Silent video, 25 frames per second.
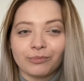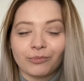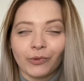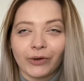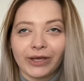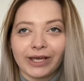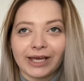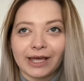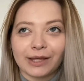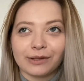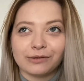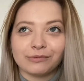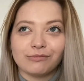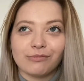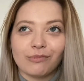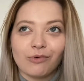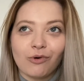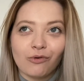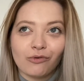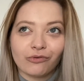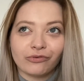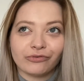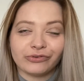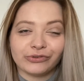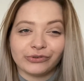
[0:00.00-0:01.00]
can
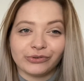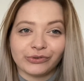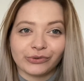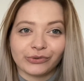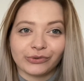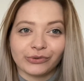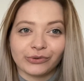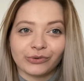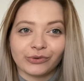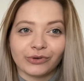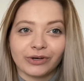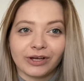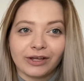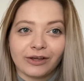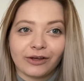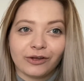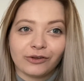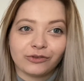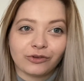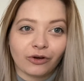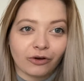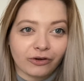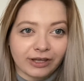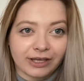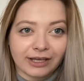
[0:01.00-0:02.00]
move to
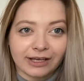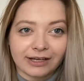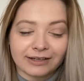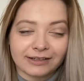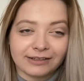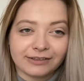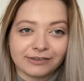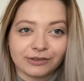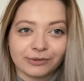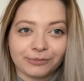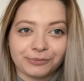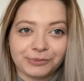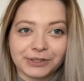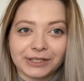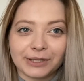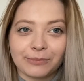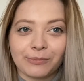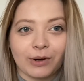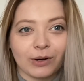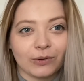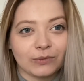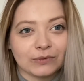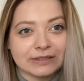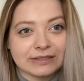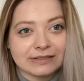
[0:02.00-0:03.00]
talking a little bit
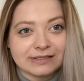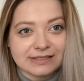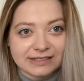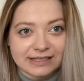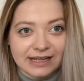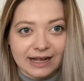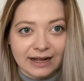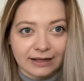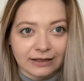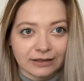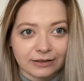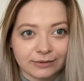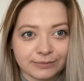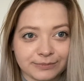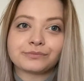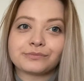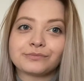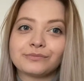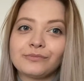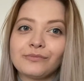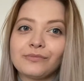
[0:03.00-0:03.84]
about style.